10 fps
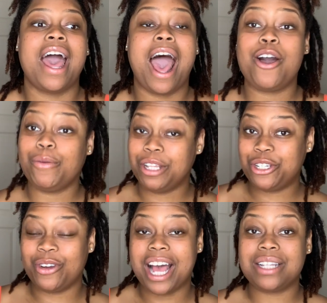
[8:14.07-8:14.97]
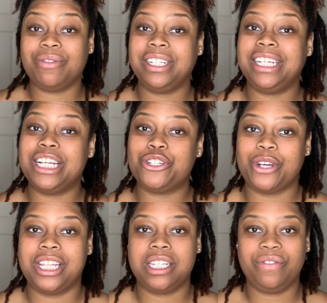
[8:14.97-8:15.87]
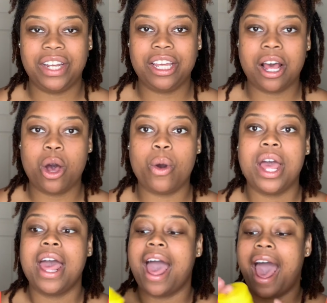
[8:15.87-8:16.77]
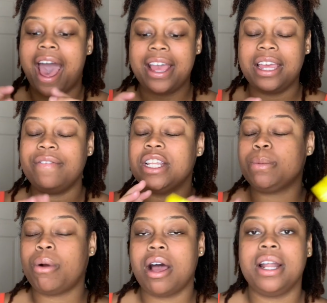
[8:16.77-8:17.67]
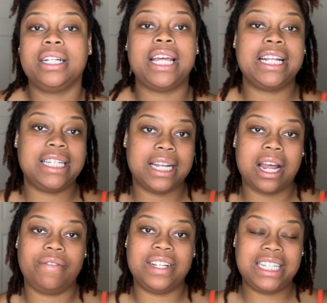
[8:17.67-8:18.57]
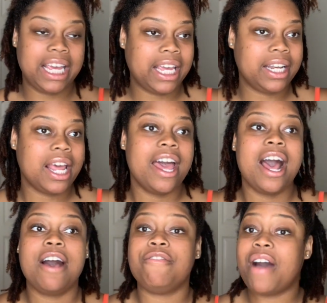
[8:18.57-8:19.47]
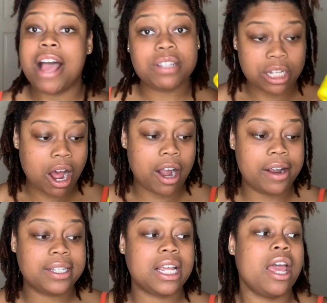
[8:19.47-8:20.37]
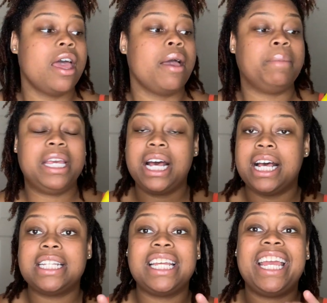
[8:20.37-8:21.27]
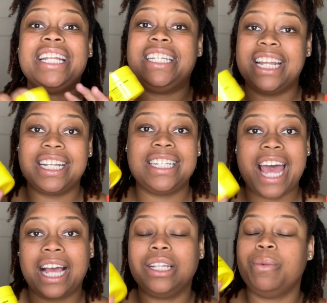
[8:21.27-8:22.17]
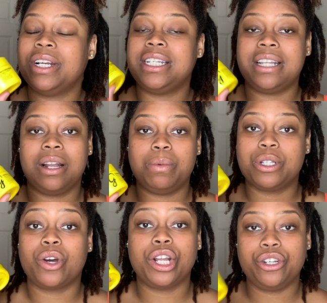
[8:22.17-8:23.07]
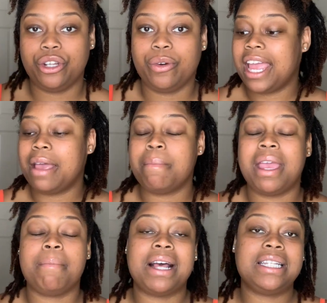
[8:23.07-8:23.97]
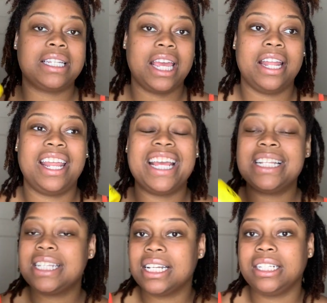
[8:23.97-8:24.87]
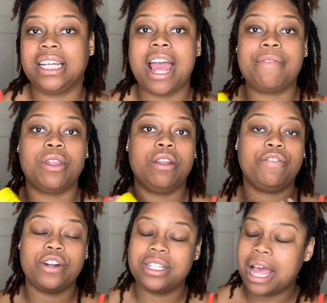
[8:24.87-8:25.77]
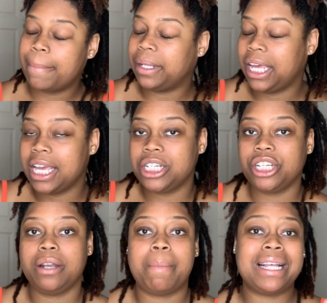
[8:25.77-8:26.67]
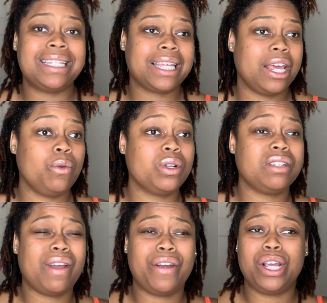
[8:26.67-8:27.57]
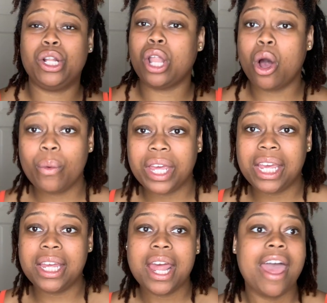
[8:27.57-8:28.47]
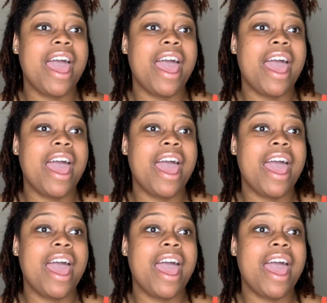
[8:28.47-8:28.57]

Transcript: I hope that you guys really enjoyed this video. I give this product a 10 out of a 10, 5 stars, because it did exactly what it said it was gonna do. It made my skin instantly. After the first application, my skin was very glowy.